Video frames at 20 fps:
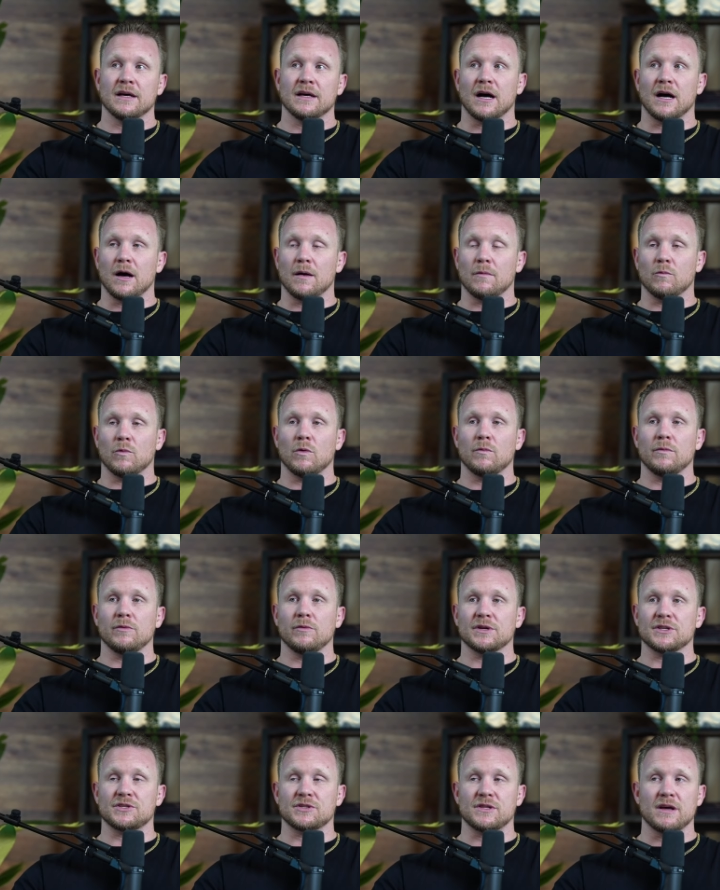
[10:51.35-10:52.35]
Um, when we
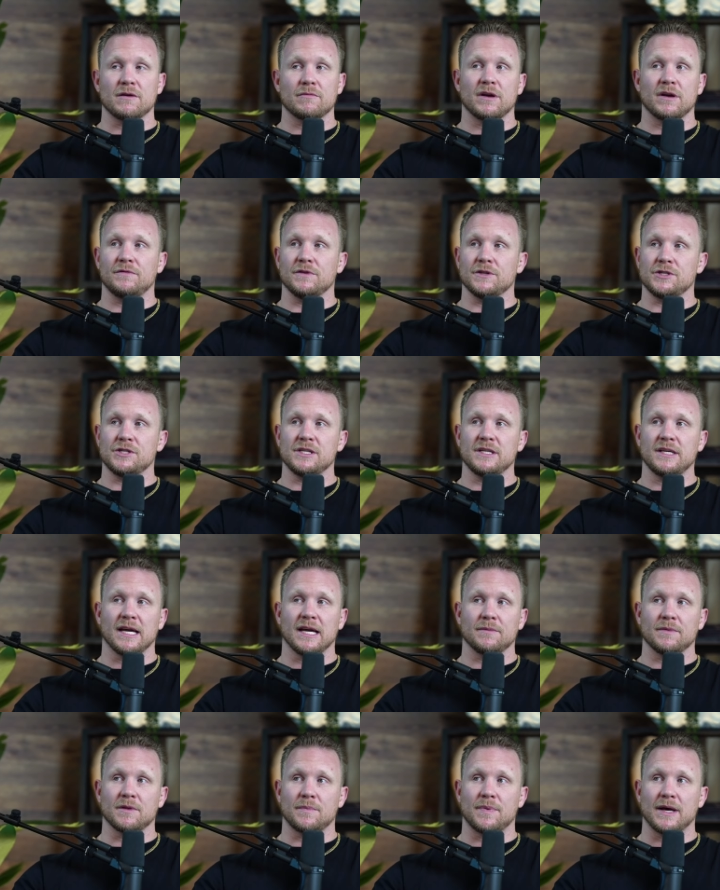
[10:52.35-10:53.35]
went to that refugee
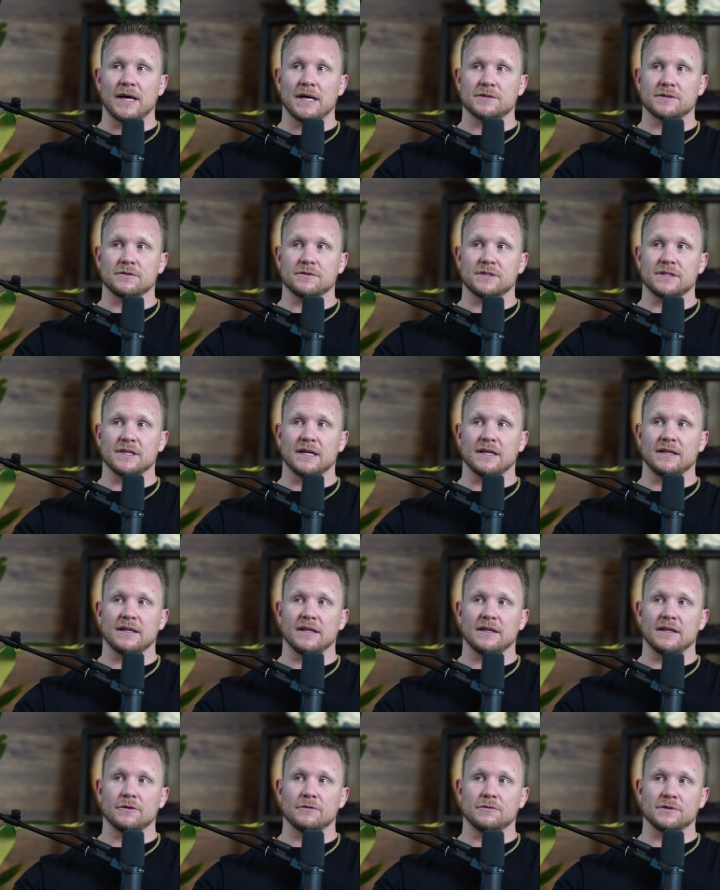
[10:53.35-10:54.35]
camp, the pastor said
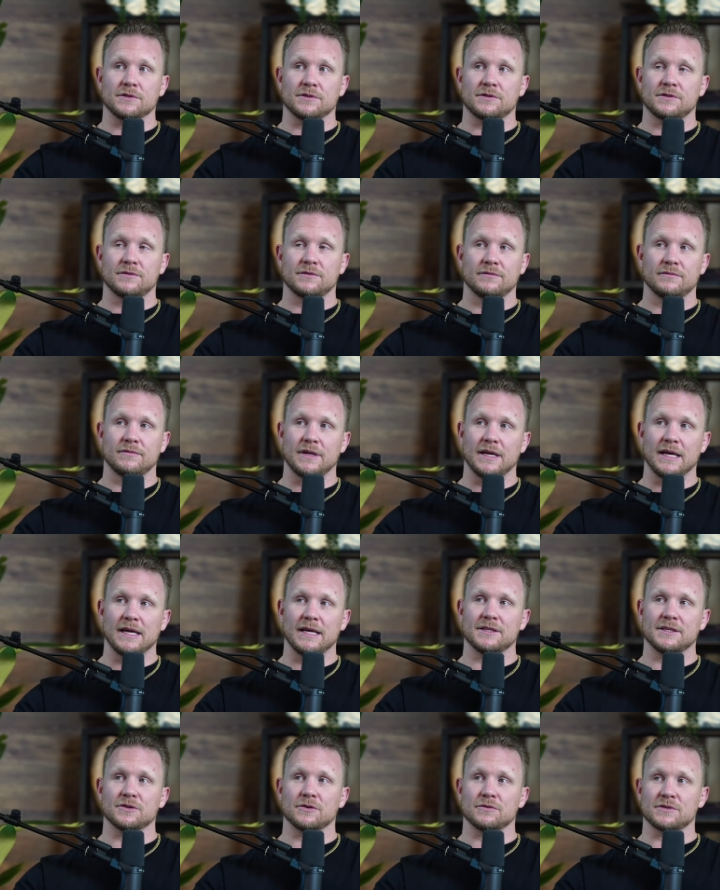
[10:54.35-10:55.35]
that there was
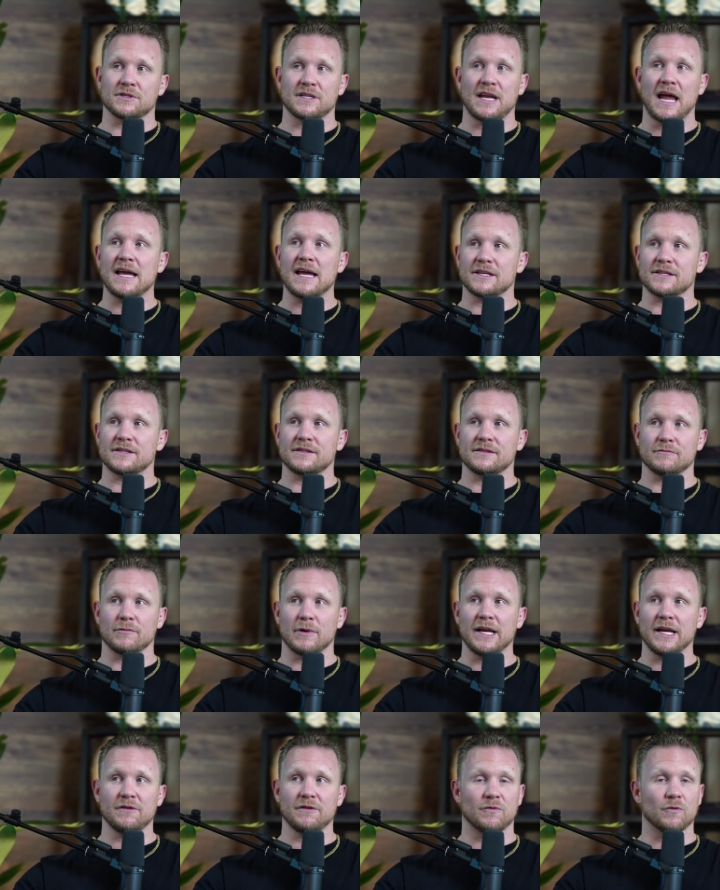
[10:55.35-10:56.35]
heads on stakes
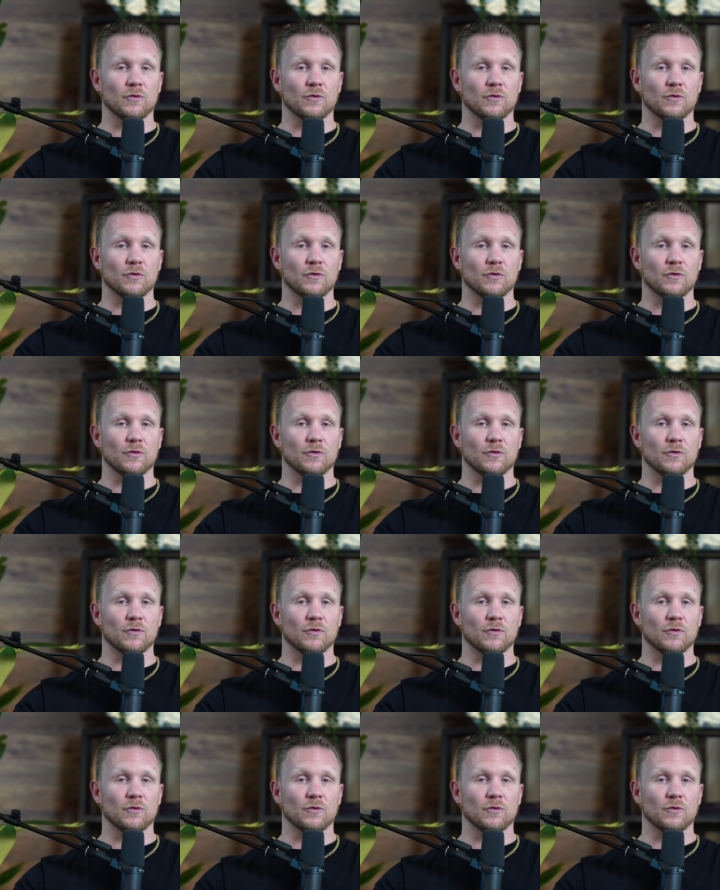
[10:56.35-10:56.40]
waiting mm-hmm.